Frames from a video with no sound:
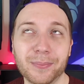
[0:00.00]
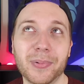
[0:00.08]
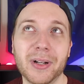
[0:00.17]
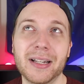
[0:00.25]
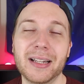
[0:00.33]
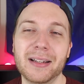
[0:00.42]

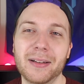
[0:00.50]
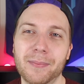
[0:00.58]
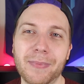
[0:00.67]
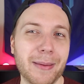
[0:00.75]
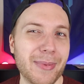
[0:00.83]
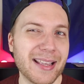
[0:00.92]
But
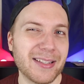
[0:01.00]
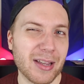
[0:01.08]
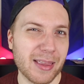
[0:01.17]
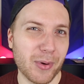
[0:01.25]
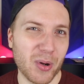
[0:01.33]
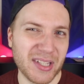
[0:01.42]
maybe they can still
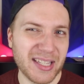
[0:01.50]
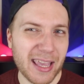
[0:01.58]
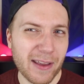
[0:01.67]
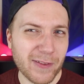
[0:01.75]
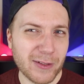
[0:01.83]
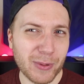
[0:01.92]
get the bonus
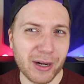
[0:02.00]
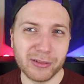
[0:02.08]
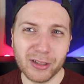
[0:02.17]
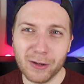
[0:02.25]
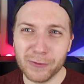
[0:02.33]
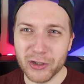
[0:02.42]
gifts. We don't
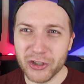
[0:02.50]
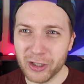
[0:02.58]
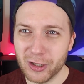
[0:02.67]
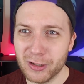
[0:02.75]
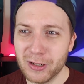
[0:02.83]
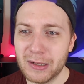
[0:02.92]
know for
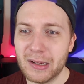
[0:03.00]
sure.